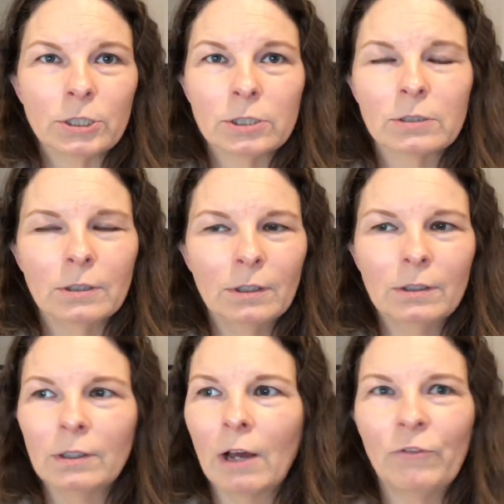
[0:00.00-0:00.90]
just
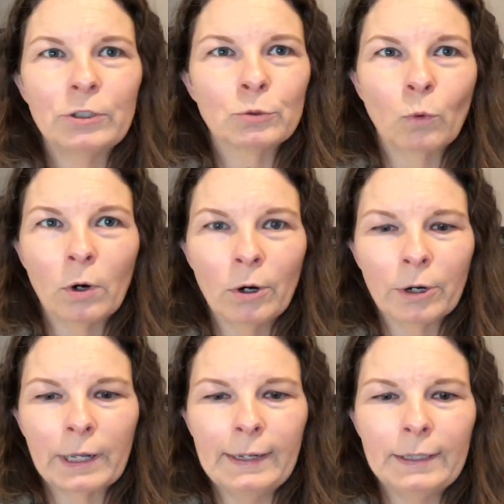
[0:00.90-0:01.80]
love his
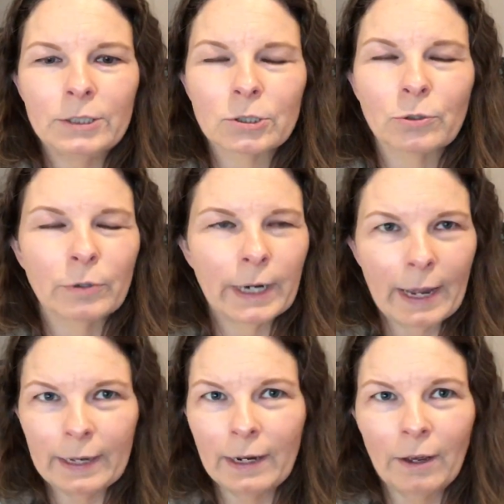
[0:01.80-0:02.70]
work. He's
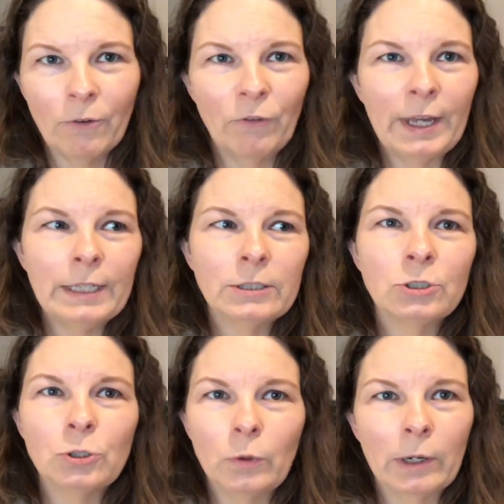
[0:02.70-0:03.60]
creative. He's
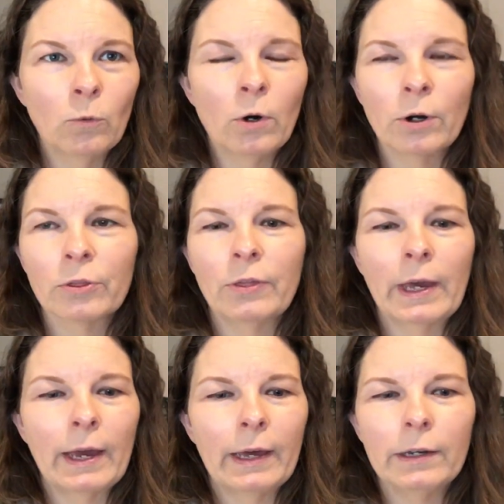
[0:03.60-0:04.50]
doing work
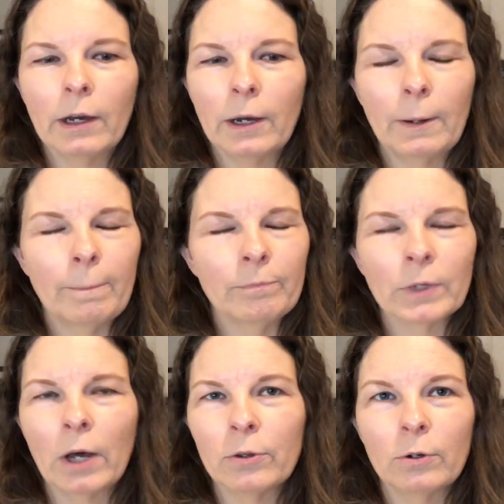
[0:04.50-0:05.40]
that
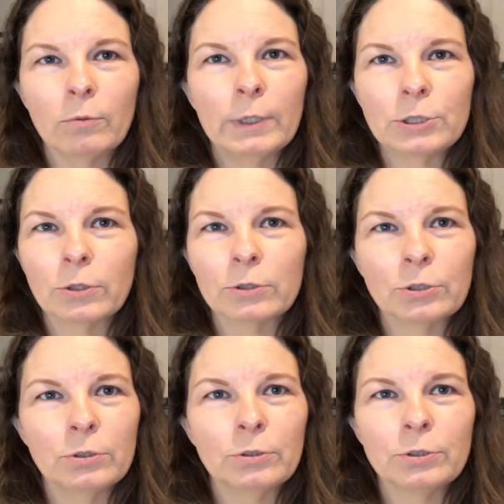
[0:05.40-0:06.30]
um, other
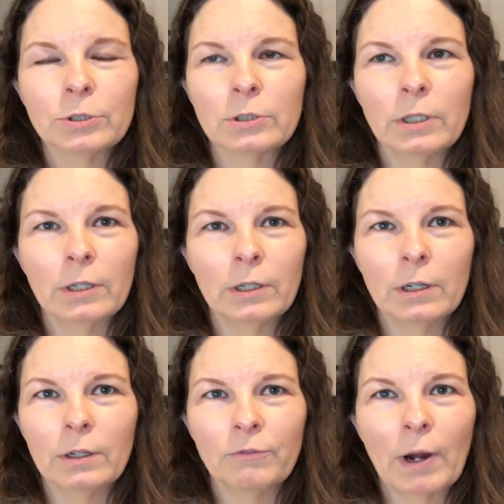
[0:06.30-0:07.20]
researchers,
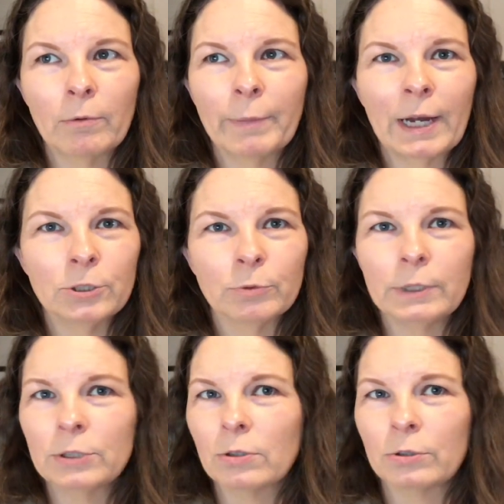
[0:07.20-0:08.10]
uh, fibromyalgia
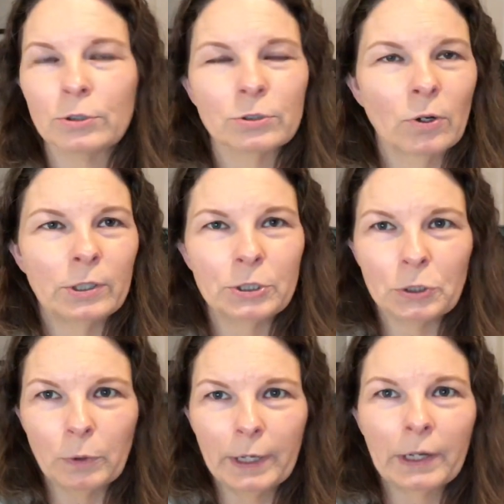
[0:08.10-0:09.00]
researchers, aren't
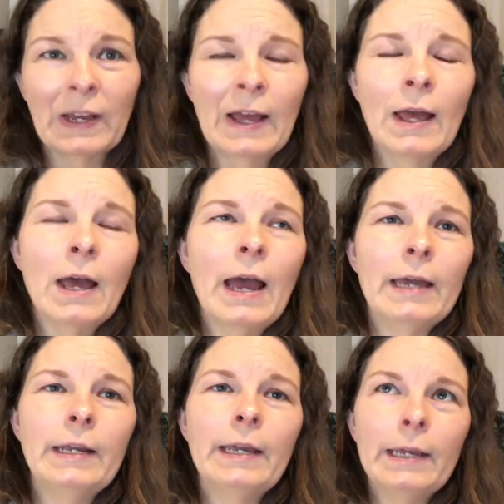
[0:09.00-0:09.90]
doing.
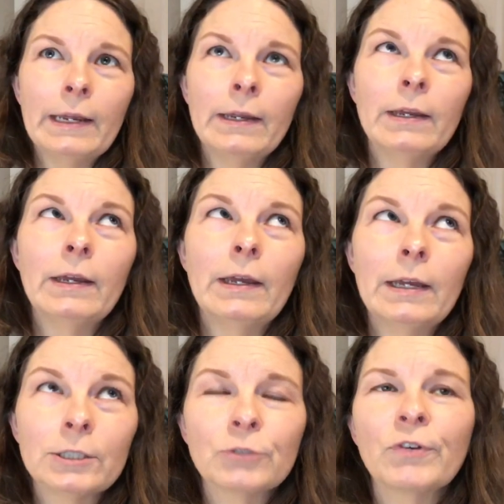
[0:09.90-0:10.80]
And he,
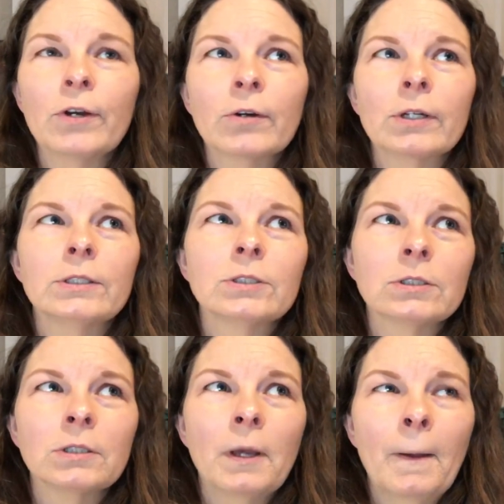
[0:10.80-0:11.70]
his
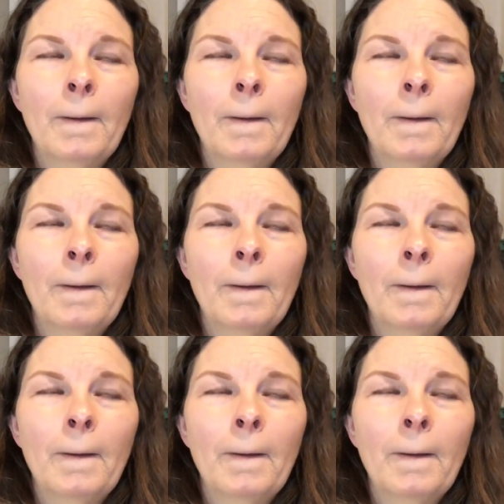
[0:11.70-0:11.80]
focus,